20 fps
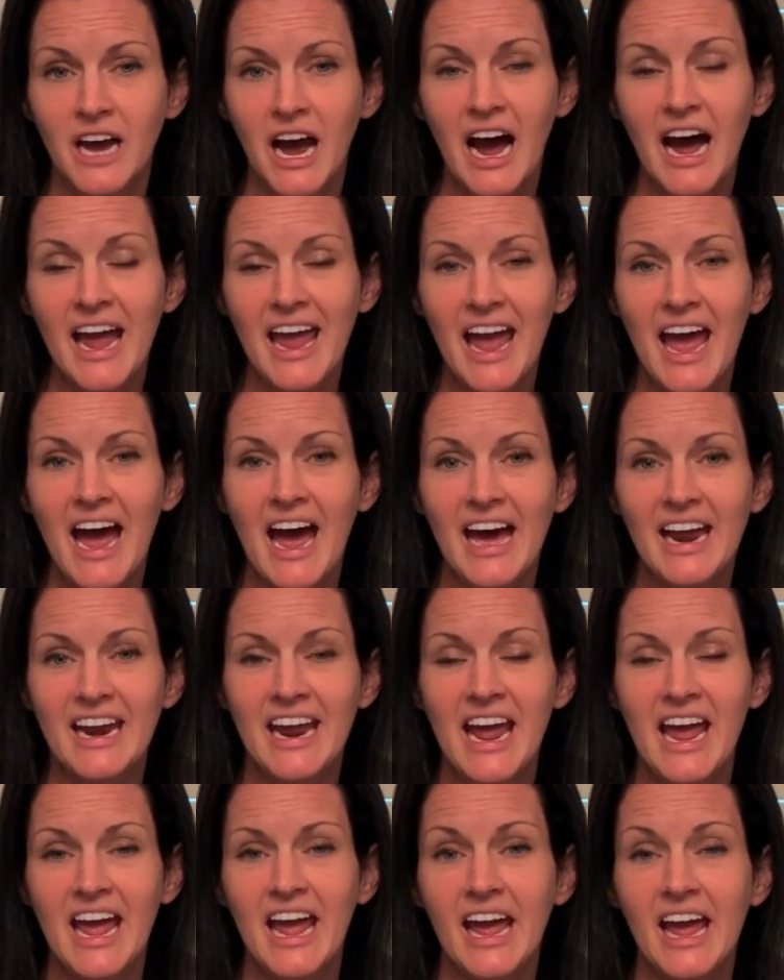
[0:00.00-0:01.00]
I had
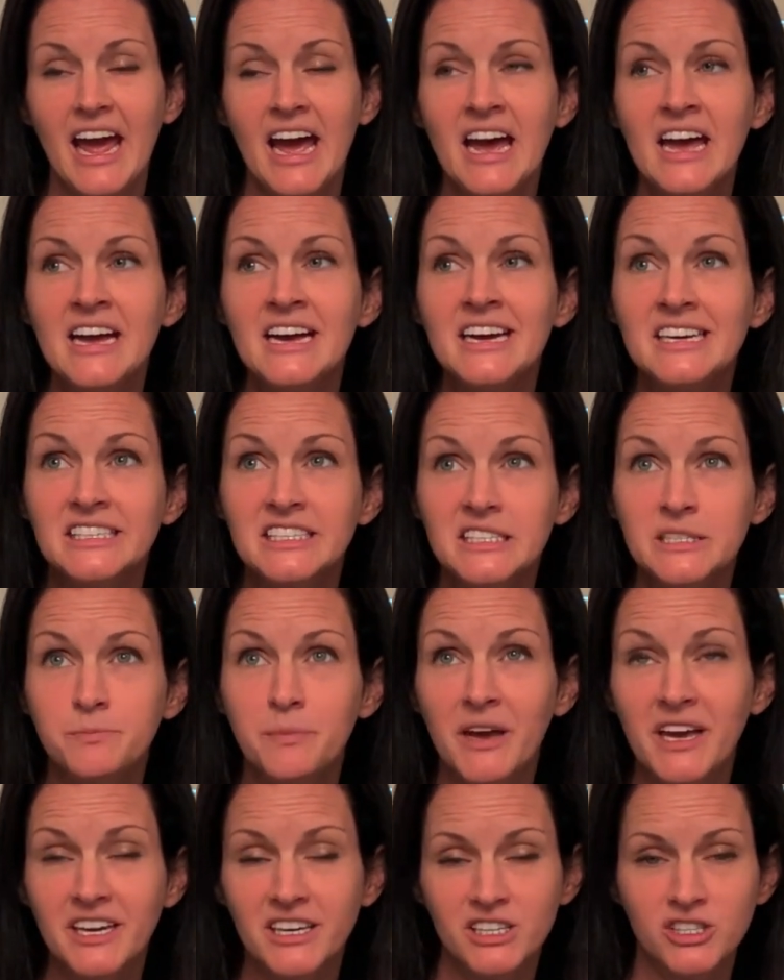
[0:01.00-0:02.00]
a
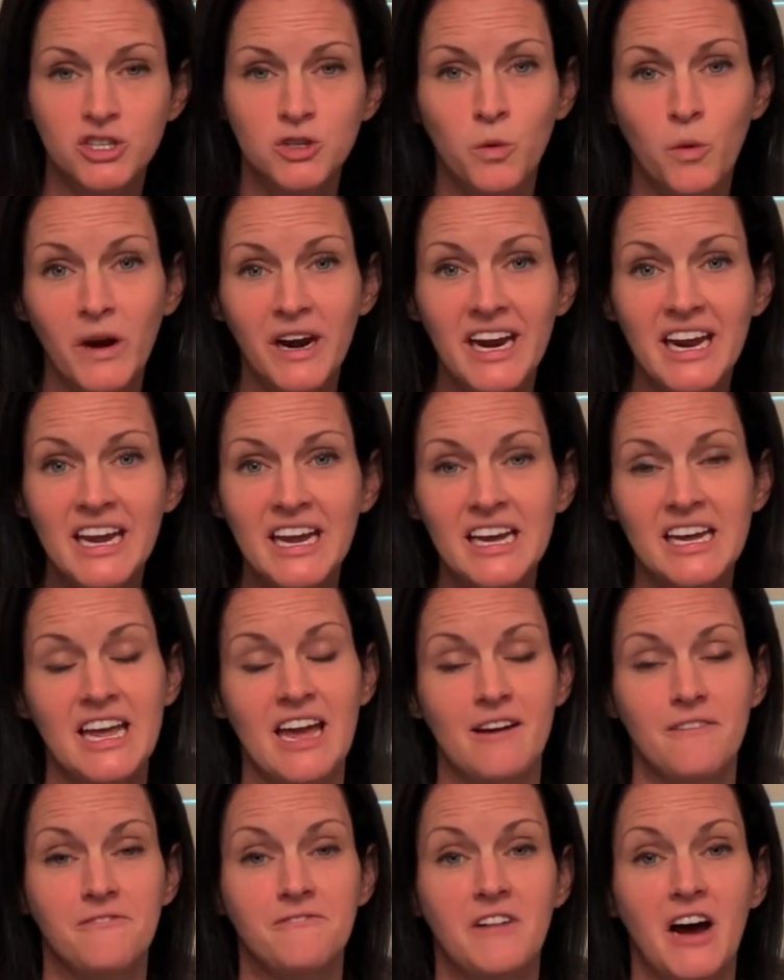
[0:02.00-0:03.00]
spend $20,
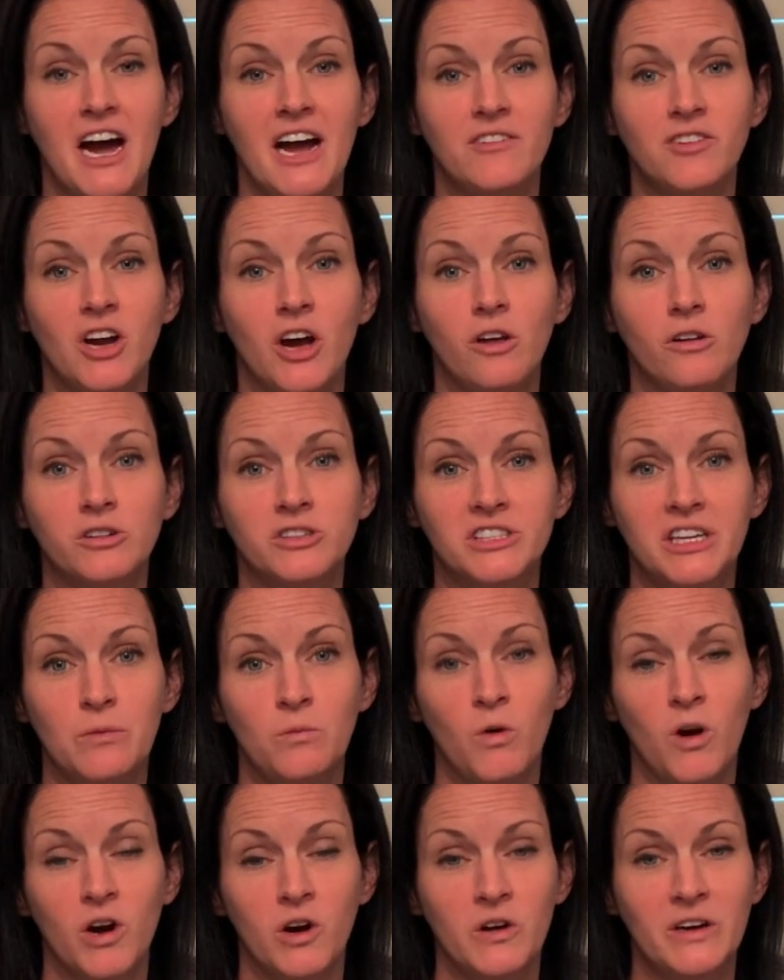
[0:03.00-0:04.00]
get $5 in
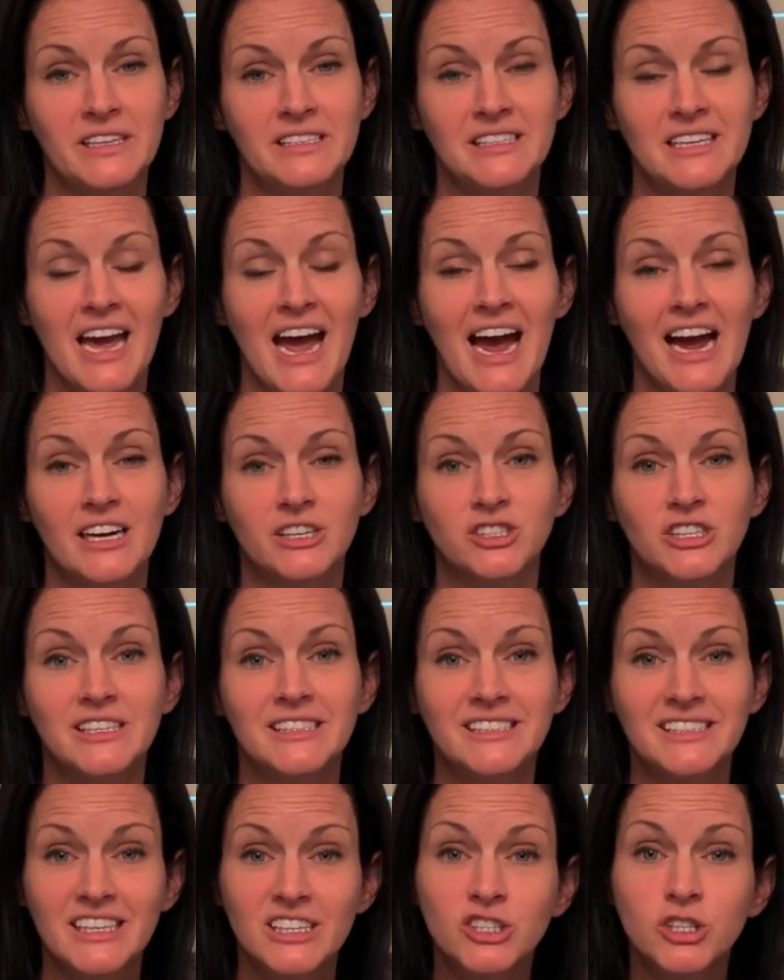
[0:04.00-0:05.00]
Walgreens cash
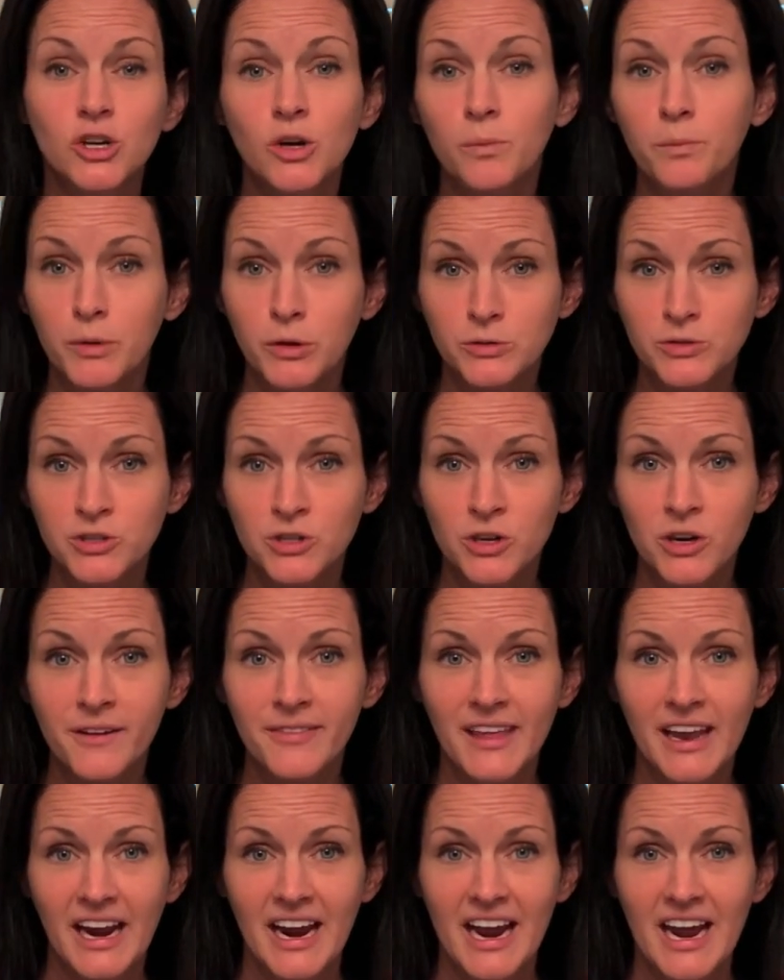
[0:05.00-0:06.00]
digital booster
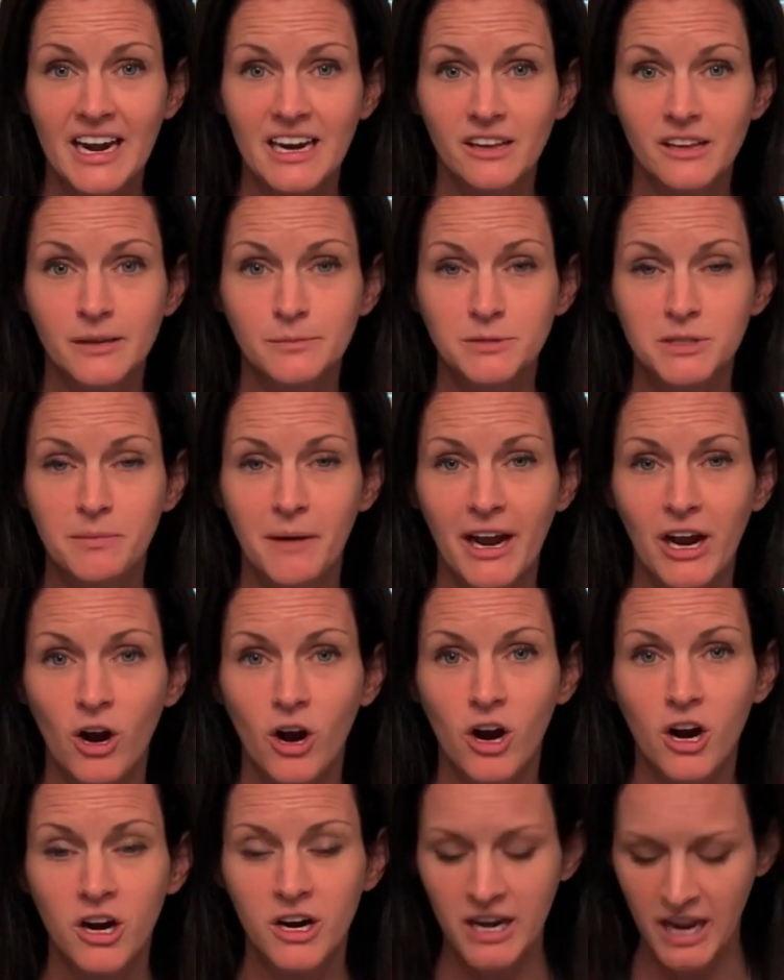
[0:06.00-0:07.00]
that I had clipped to my
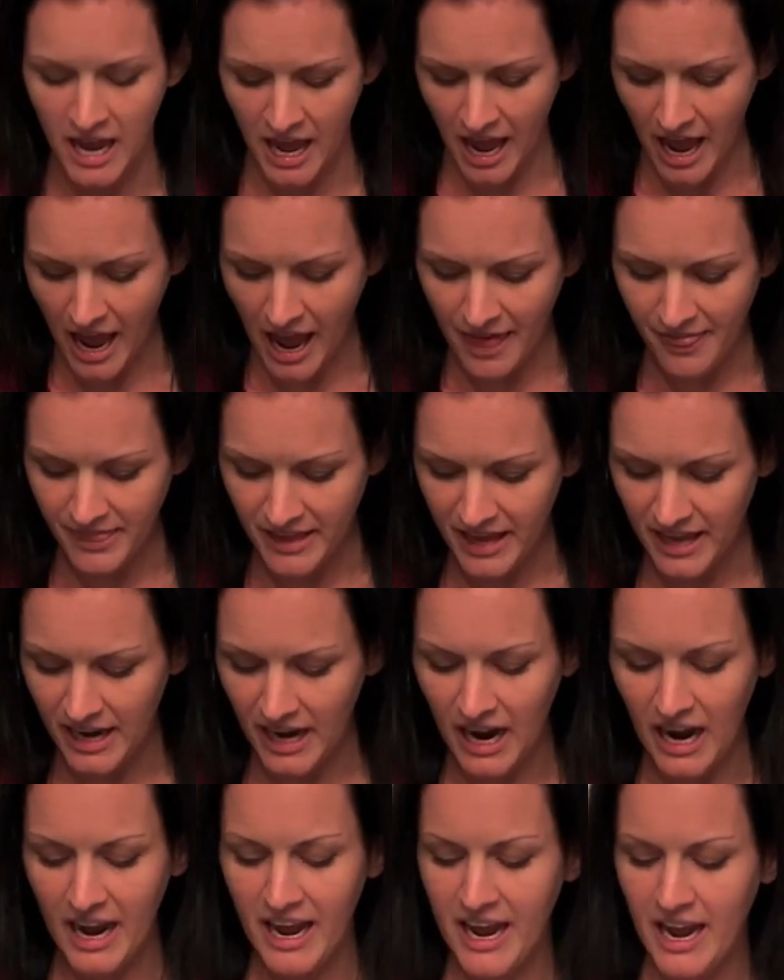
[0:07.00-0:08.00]
card. And then
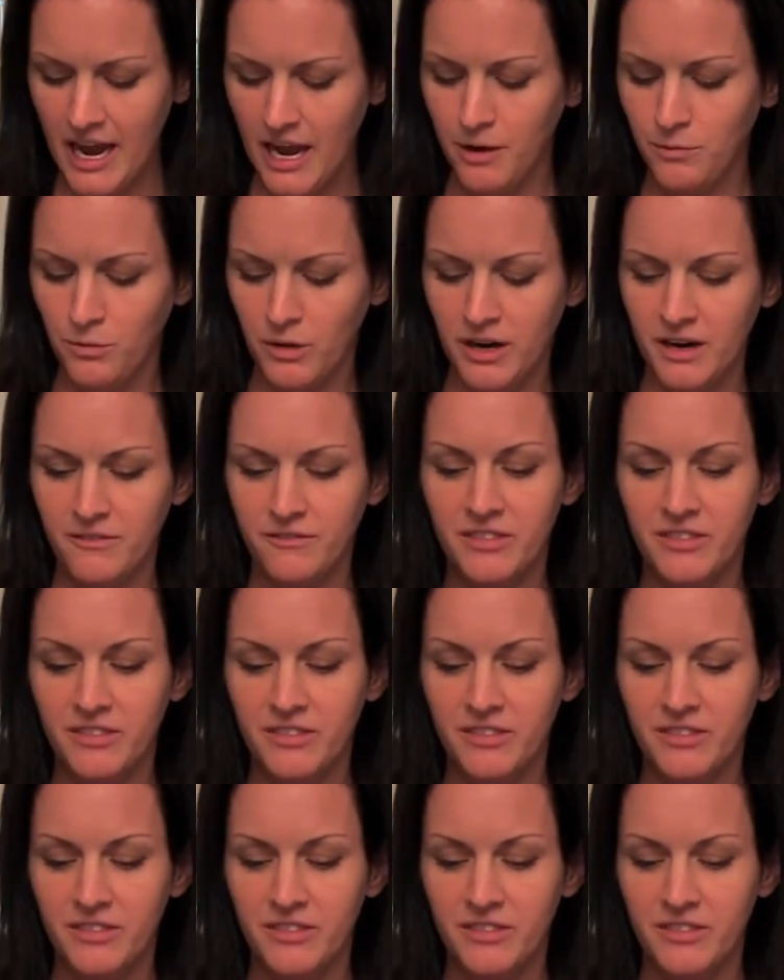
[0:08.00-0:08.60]
I had one of